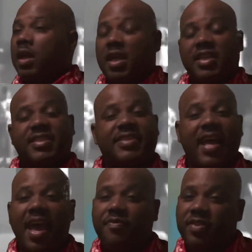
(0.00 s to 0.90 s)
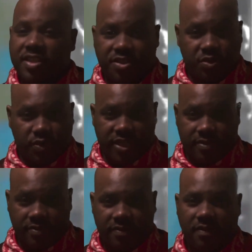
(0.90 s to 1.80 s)
it's staff in this unit,
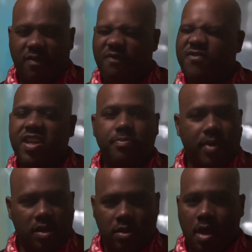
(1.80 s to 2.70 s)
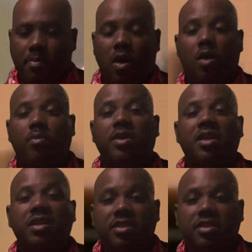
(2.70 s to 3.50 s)
female. My homeboy Young